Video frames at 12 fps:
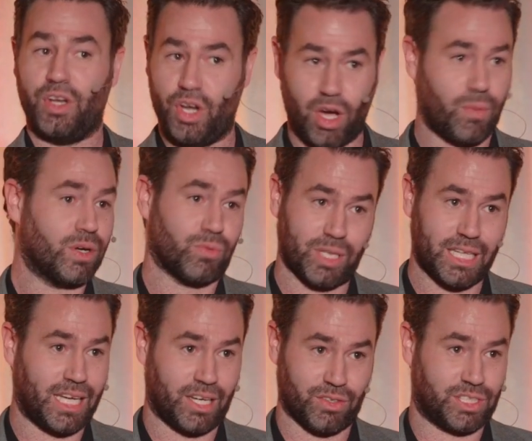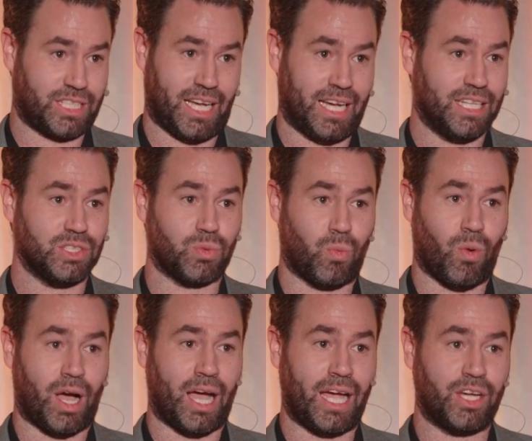no one really understands
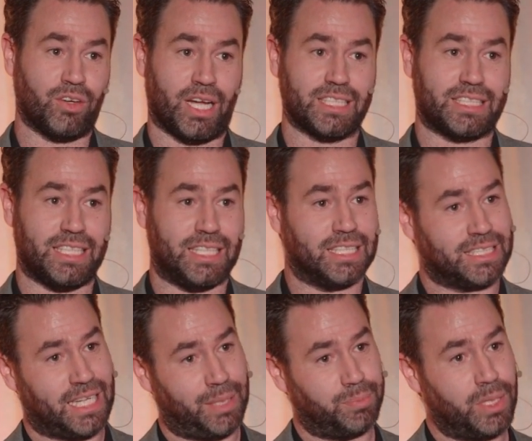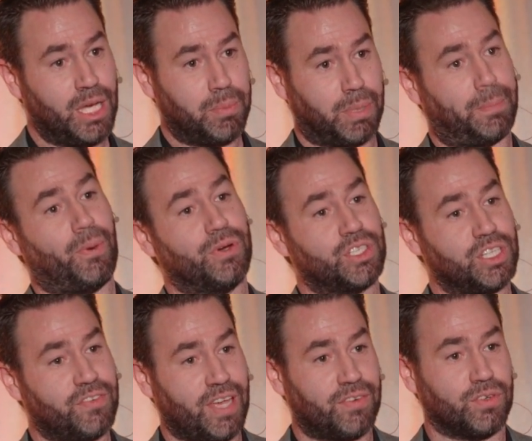why you're not seeing the same
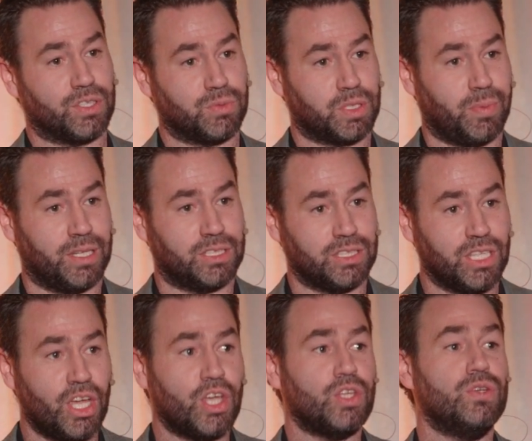proportion of adverse responses.